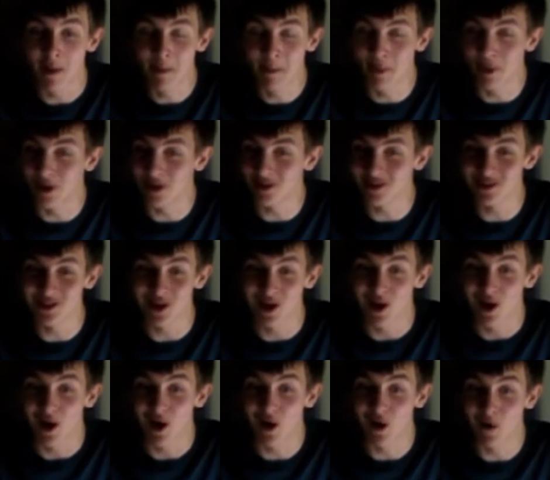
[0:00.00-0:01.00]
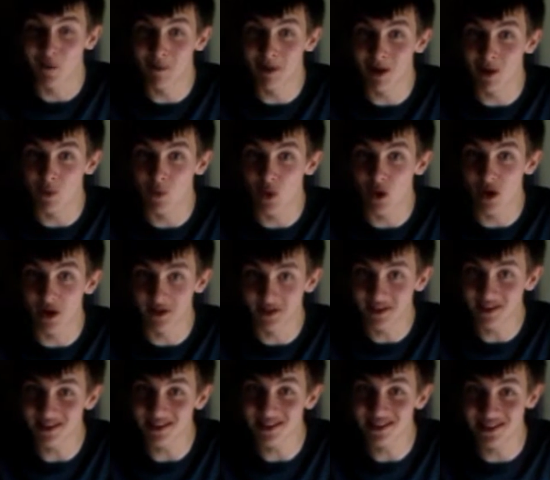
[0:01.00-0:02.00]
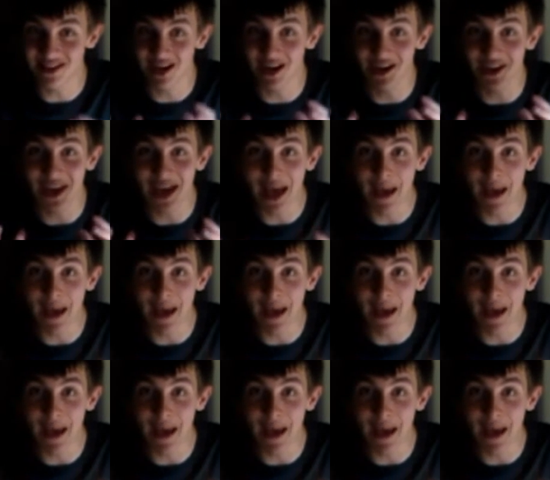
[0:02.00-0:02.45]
But, oh my word, this entire